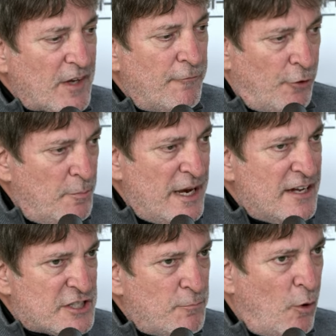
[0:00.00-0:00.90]
for me,
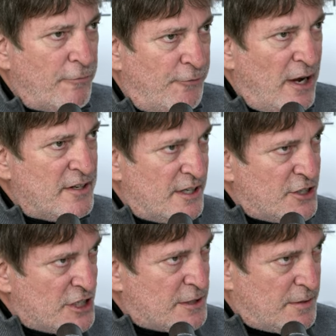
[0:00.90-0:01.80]
it's more fun to
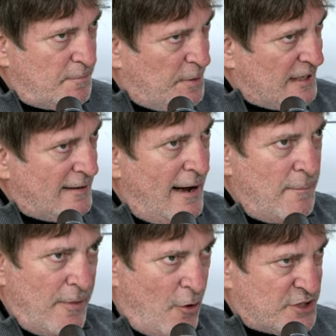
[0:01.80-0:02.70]
just
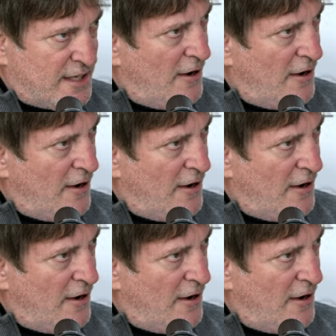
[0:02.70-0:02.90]
become those